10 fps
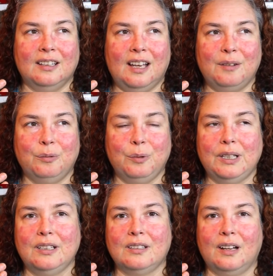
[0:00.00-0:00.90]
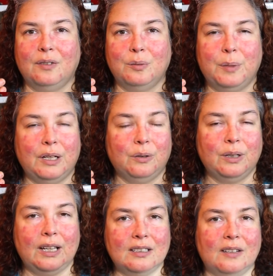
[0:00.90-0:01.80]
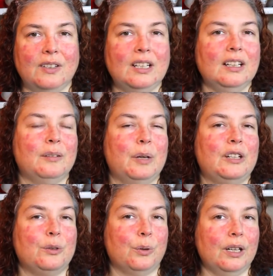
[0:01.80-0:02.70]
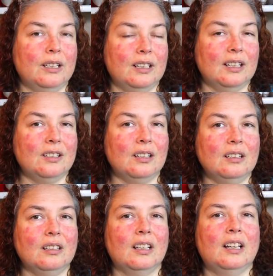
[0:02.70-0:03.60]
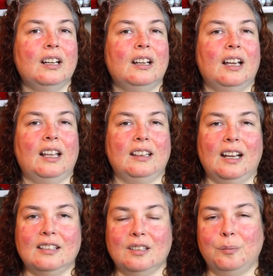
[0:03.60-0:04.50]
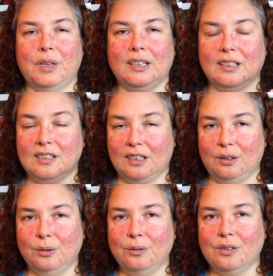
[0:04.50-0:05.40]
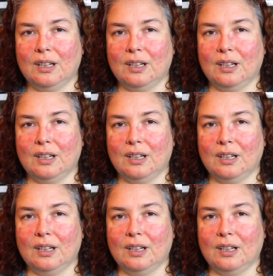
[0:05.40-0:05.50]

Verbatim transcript: have rediscovered my creativity and my joy in the kitchen, and that's something that's huge.